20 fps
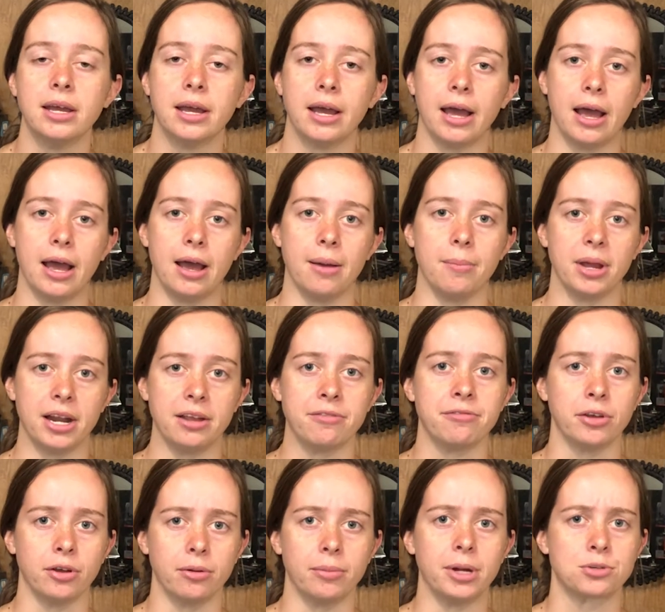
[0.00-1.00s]
And I
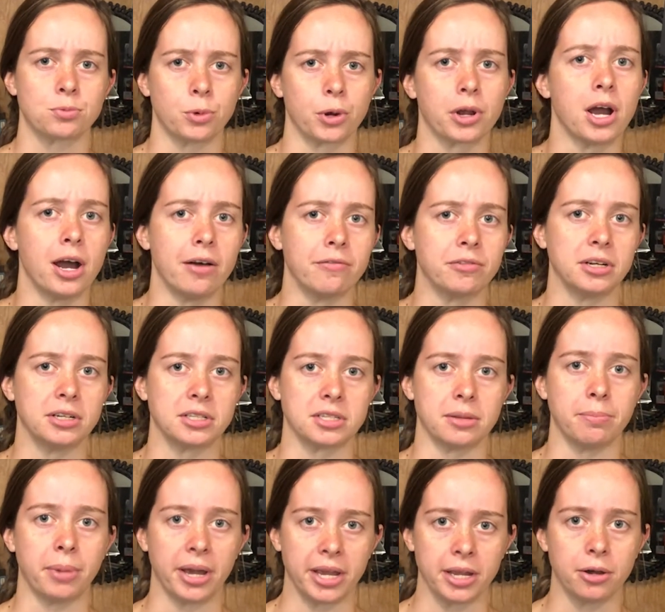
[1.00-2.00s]
feel much more confident as a
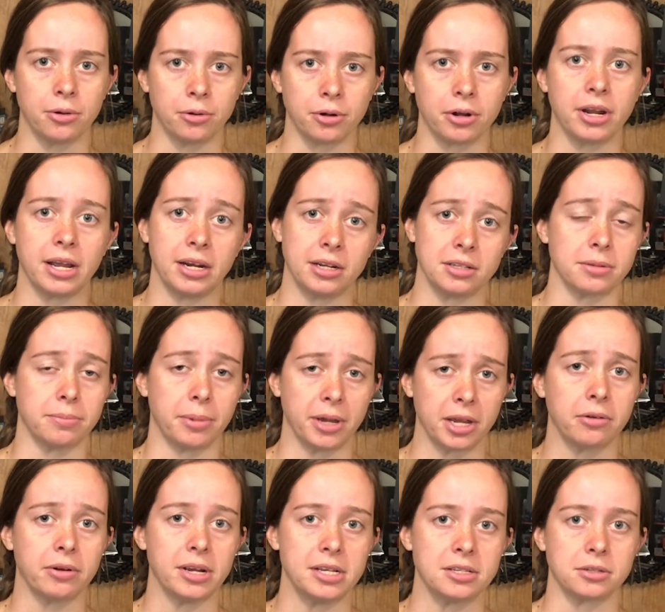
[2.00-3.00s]
bike owner and as a bike
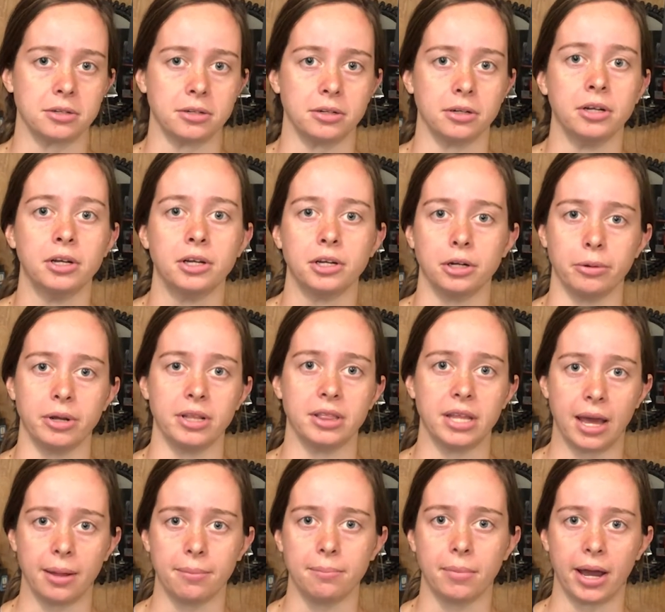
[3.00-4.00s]
racer, knowing
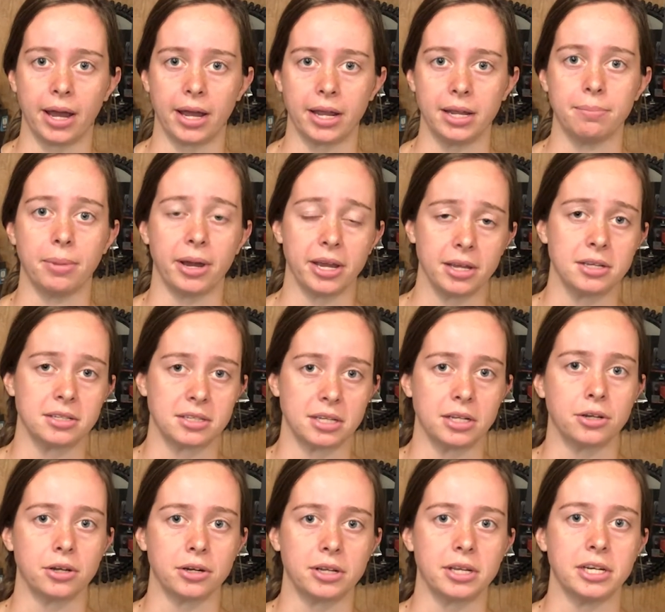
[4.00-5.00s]
that my bike is in
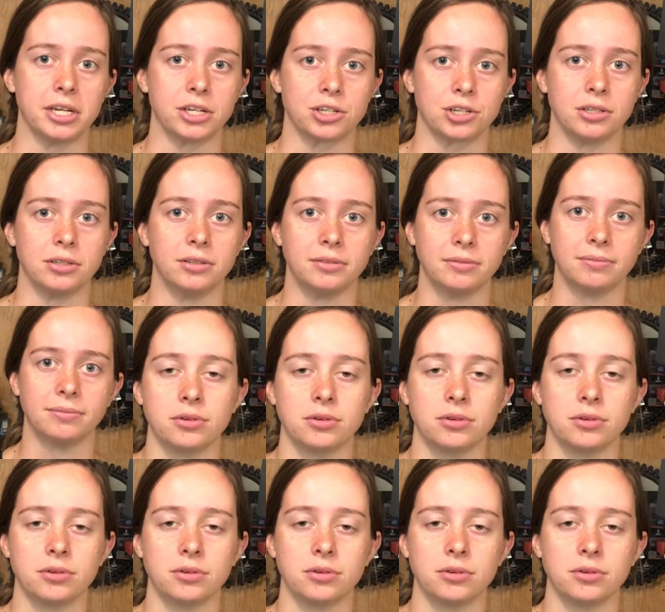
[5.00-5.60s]
good condition.